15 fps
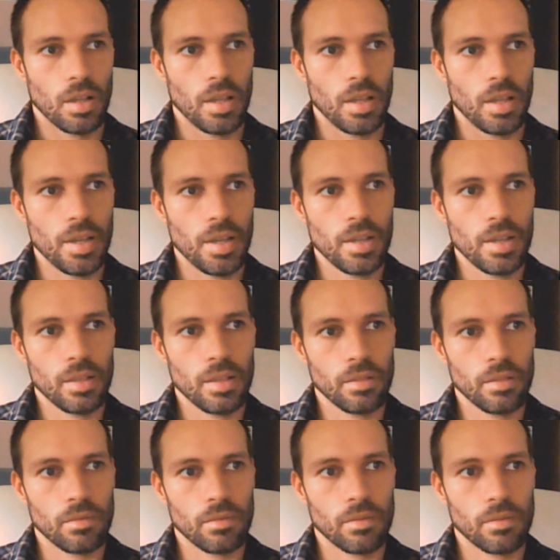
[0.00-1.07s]
And
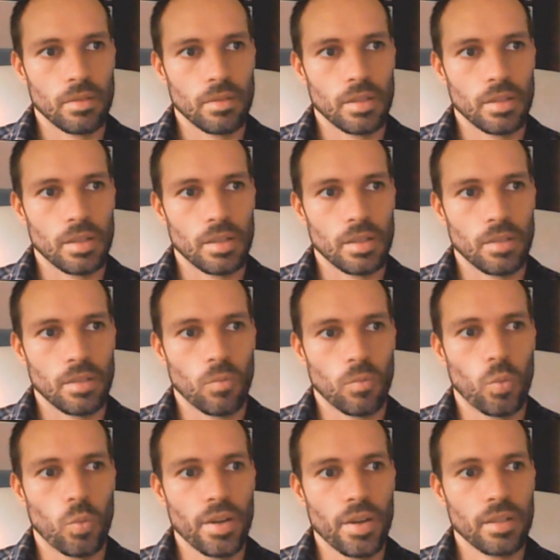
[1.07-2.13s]

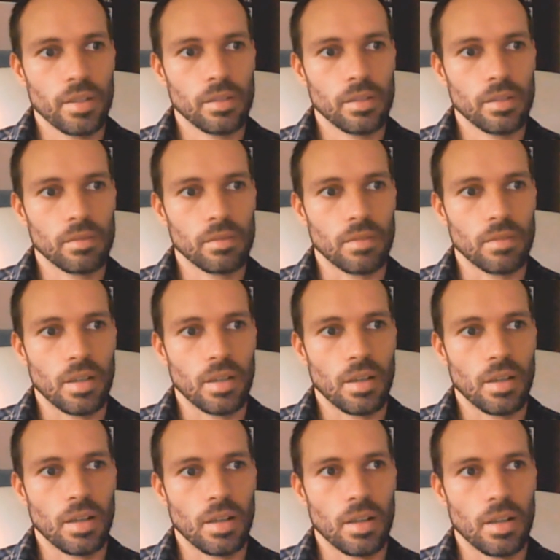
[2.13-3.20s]
when
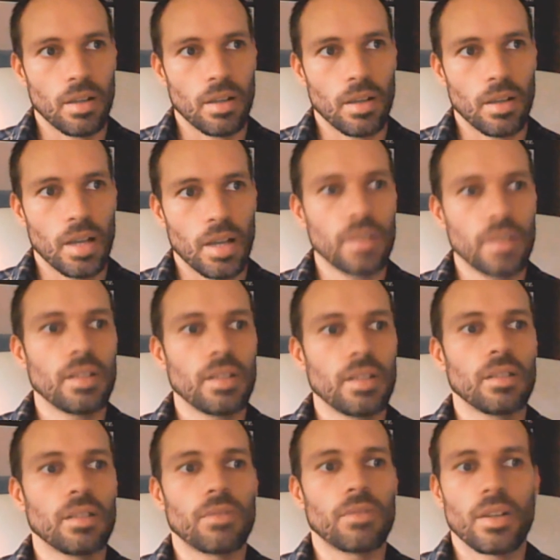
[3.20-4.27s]
I'll deal
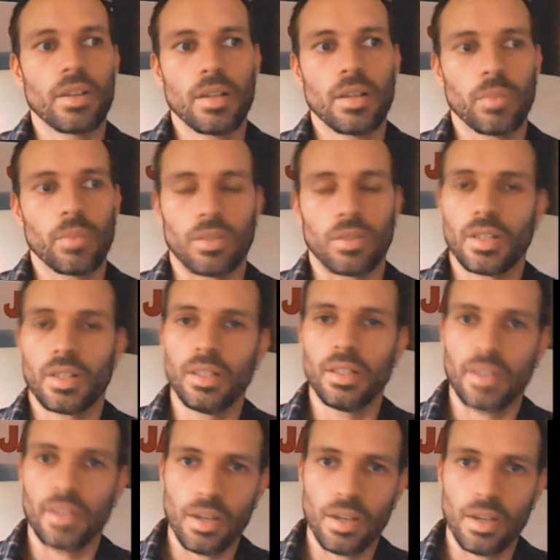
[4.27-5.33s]
right now with the kill
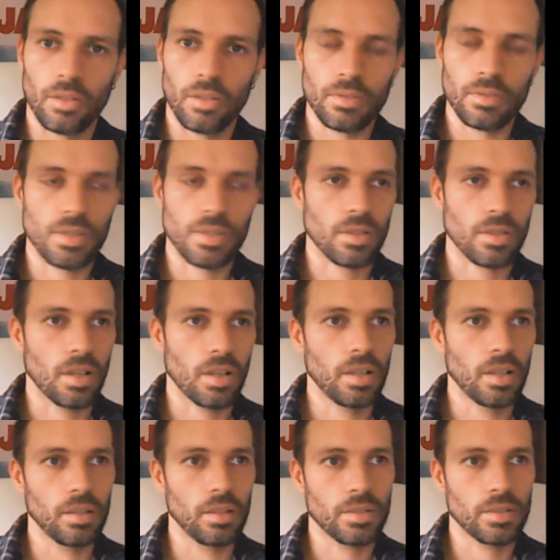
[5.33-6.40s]
counts,
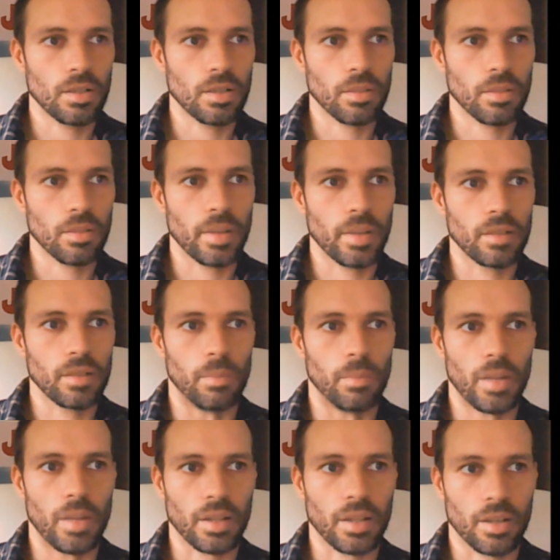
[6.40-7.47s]
I'll talk about the
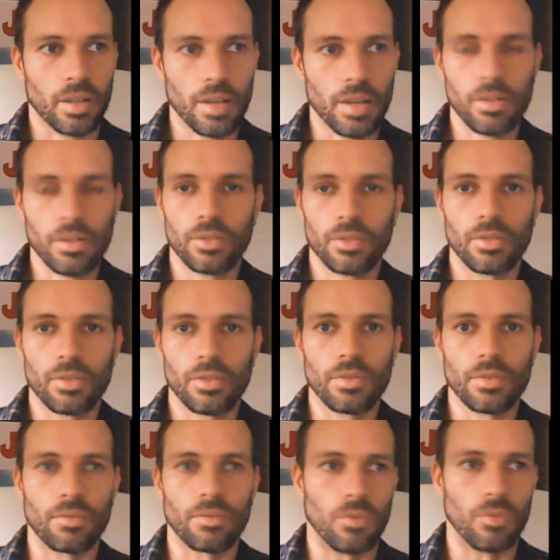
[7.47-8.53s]
black characters'
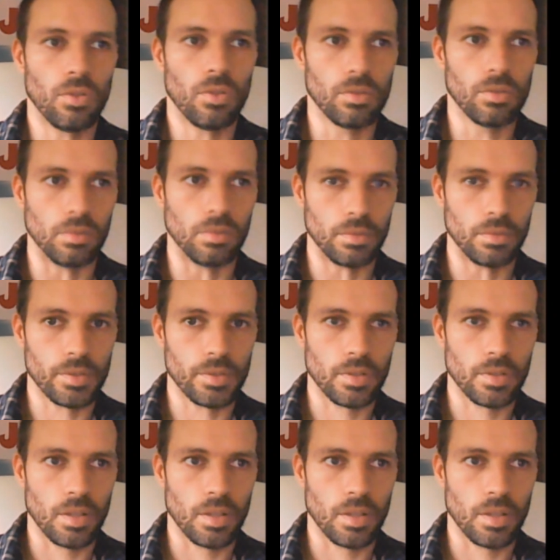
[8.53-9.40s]
roles,